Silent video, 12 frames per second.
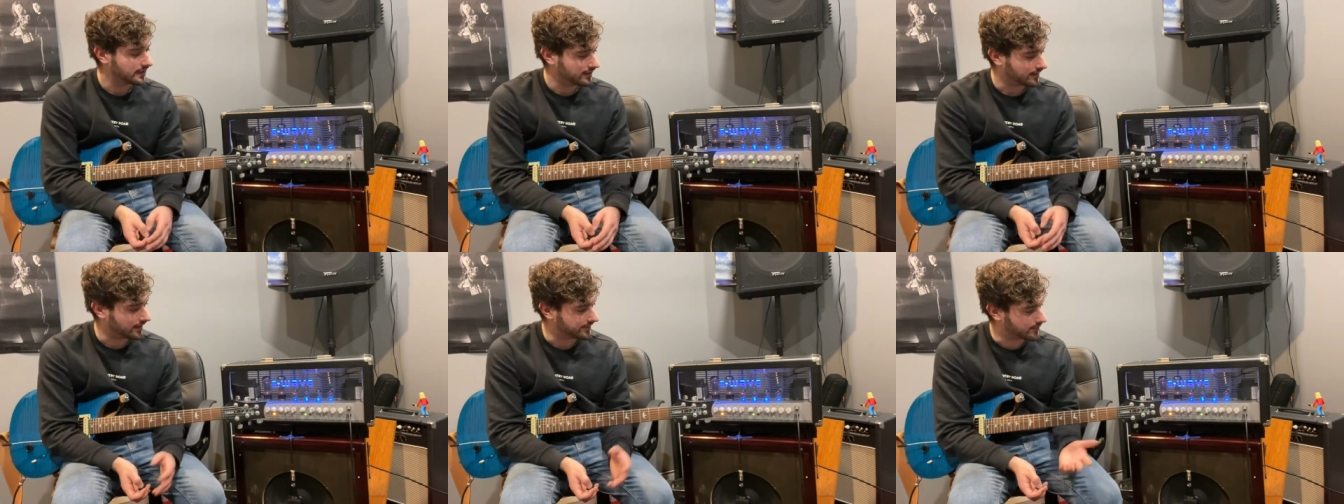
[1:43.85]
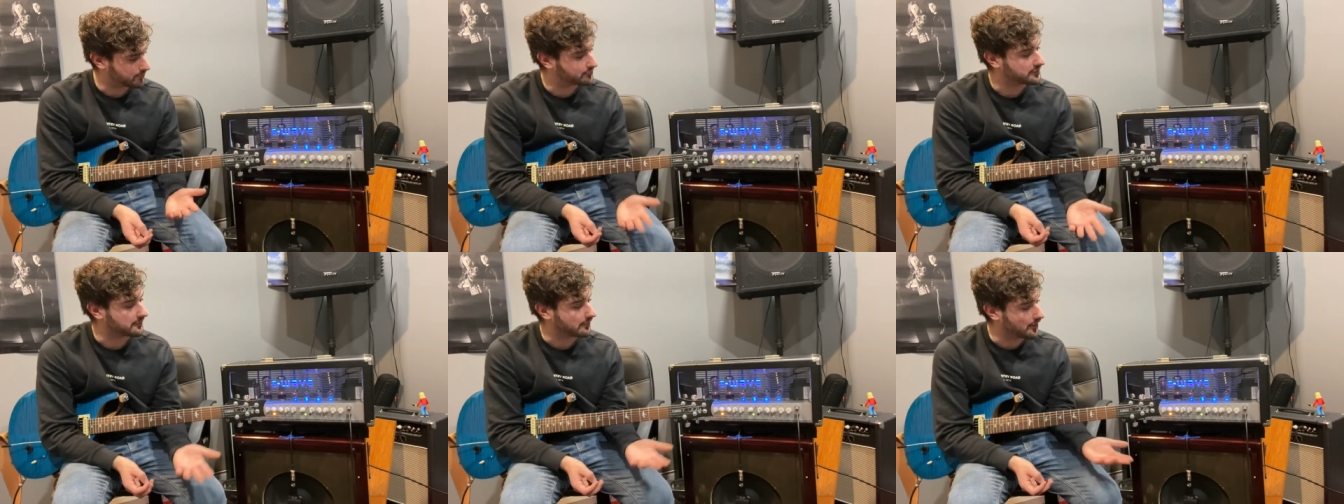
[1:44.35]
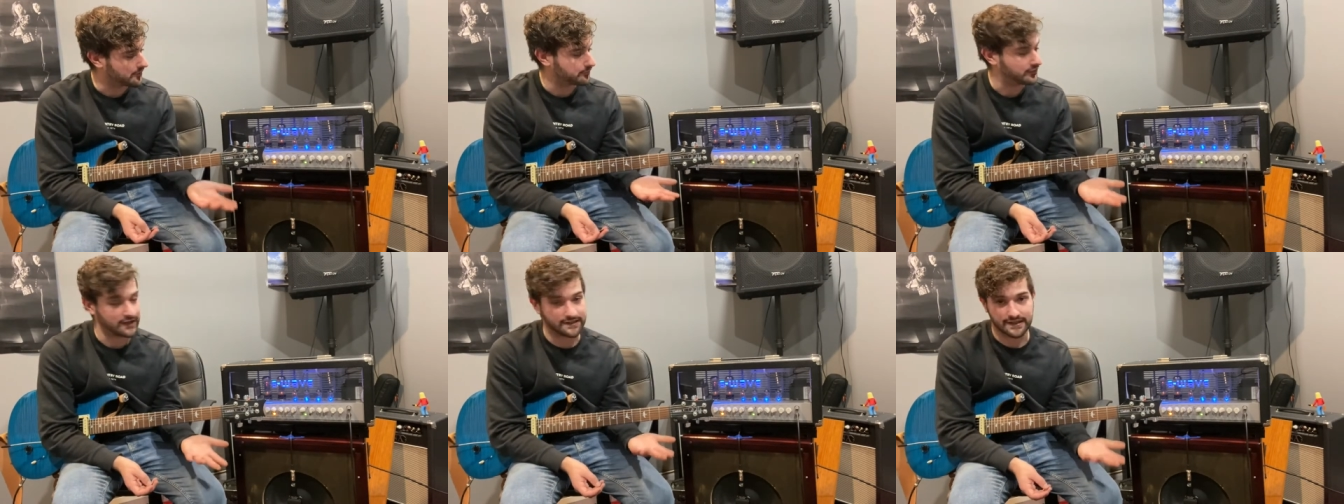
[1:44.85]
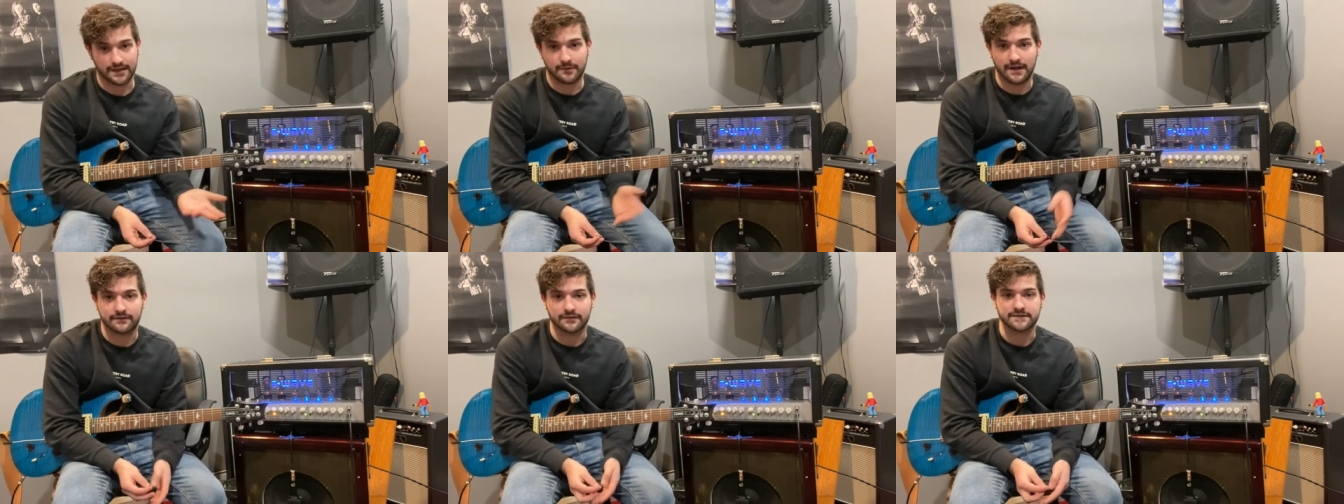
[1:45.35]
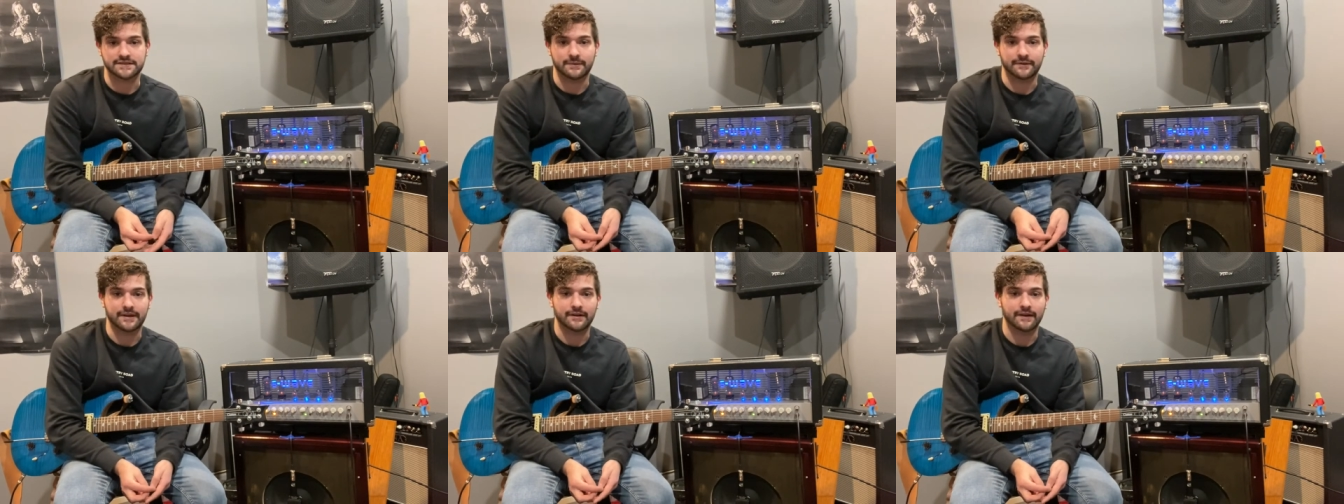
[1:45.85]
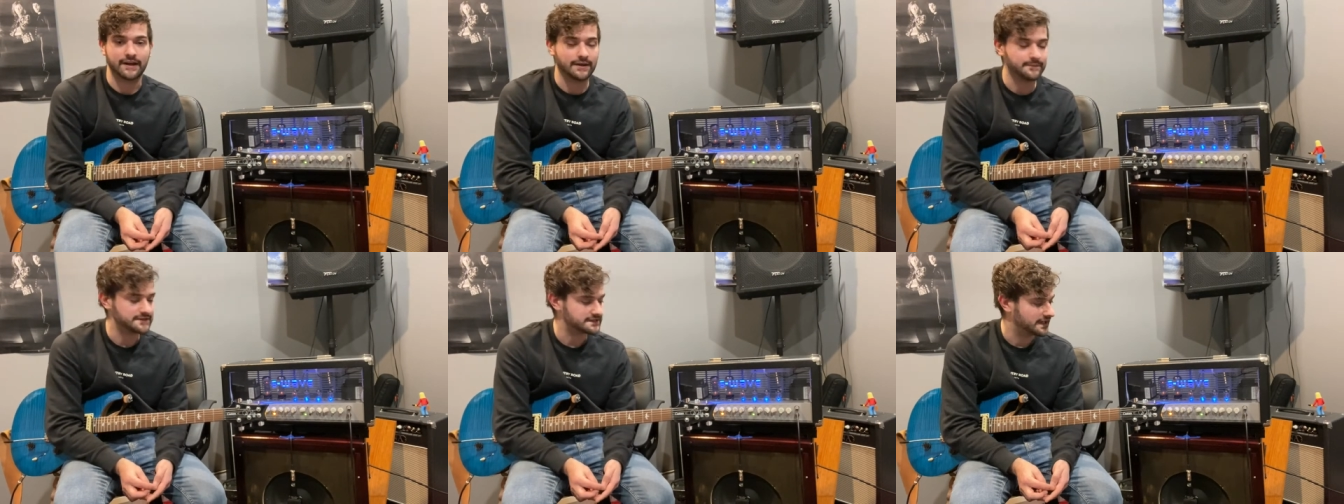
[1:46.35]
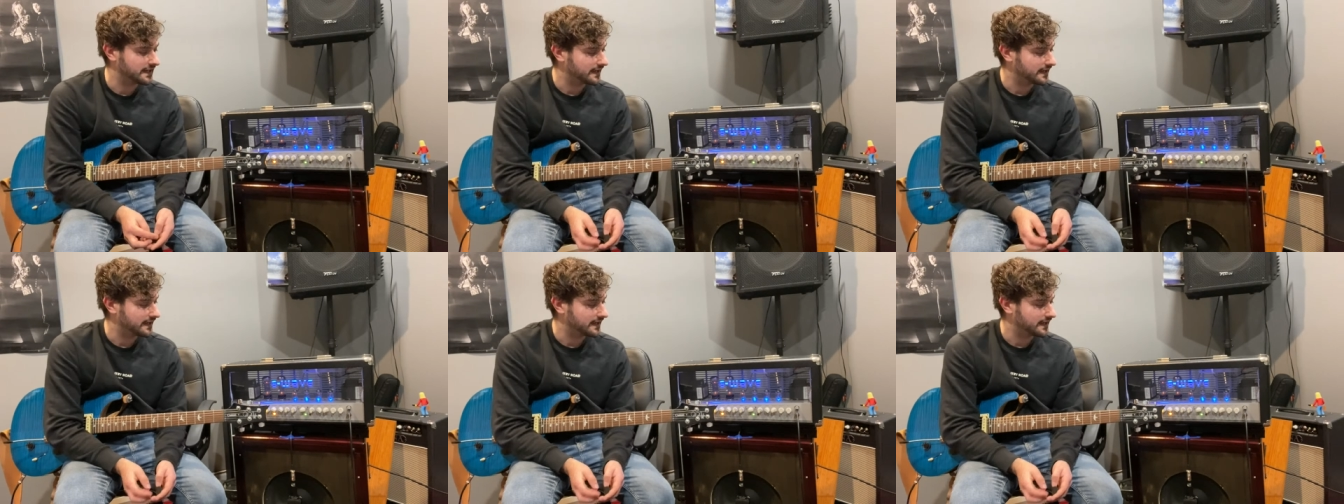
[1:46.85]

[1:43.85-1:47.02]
uh, that put their own brand E-Wave on some of their amps.